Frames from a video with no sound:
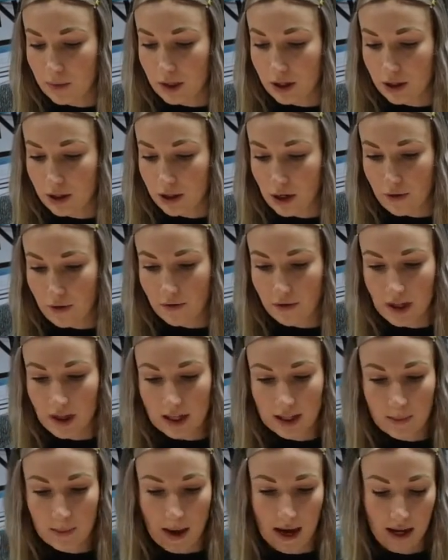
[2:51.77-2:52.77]
So for
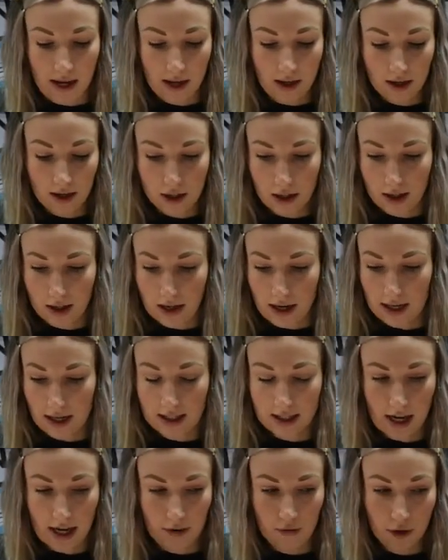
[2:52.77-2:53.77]
this page, like I
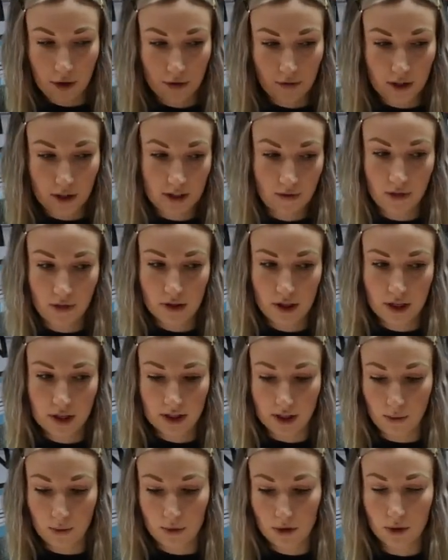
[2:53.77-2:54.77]
say, I've got a few different
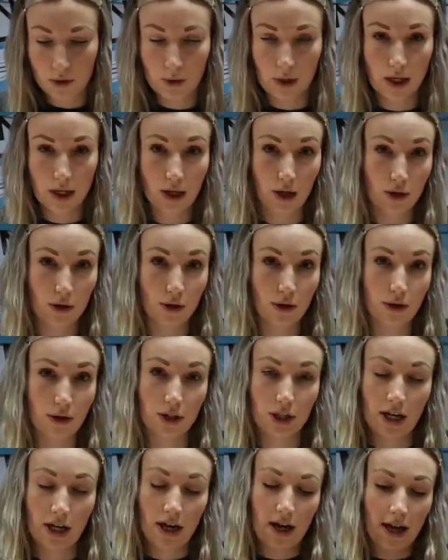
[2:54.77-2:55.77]
things I want to
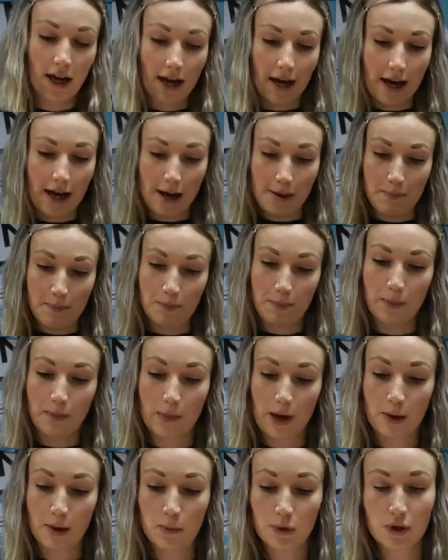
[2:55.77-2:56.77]
include,
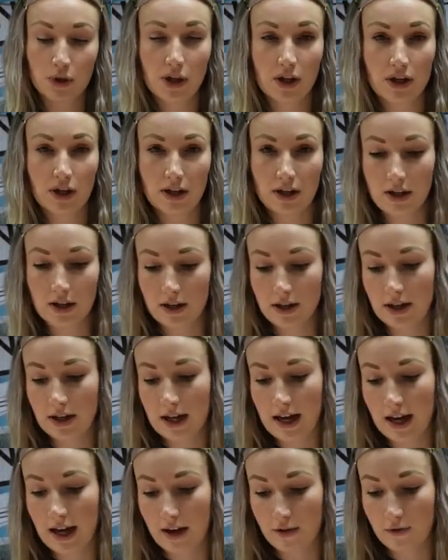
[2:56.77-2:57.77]
but I'm also going to
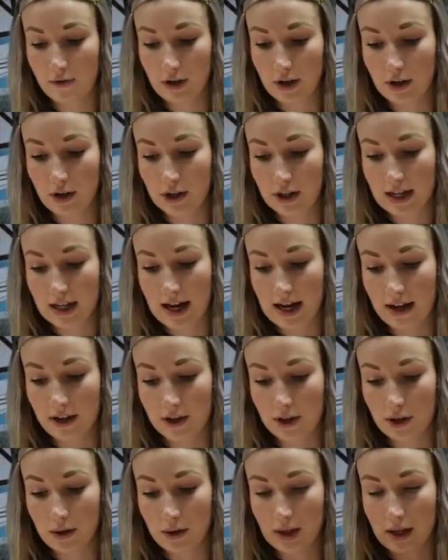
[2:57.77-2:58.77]
have a look at
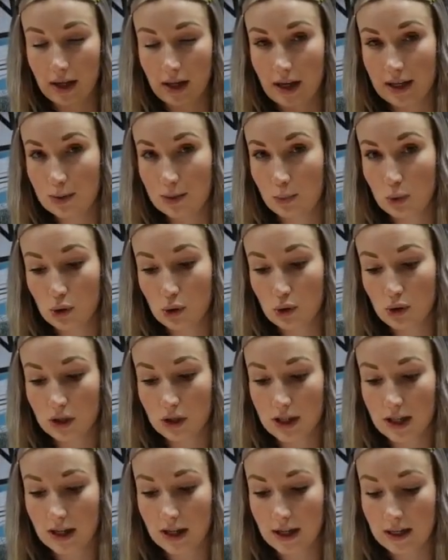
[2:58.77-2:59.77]
doing a nice
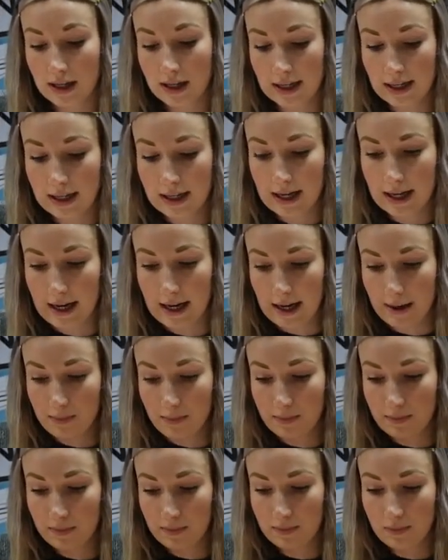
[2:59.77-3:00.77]
border,
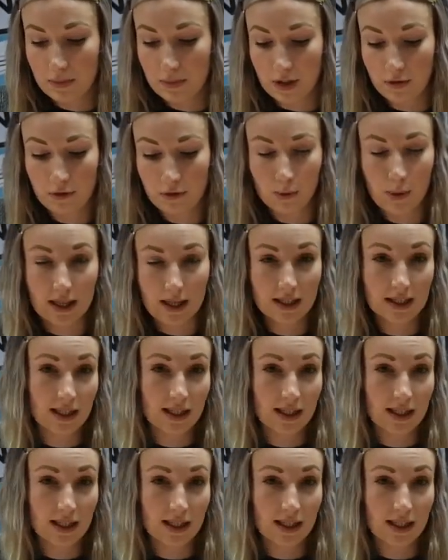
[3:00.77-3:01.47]
different ways to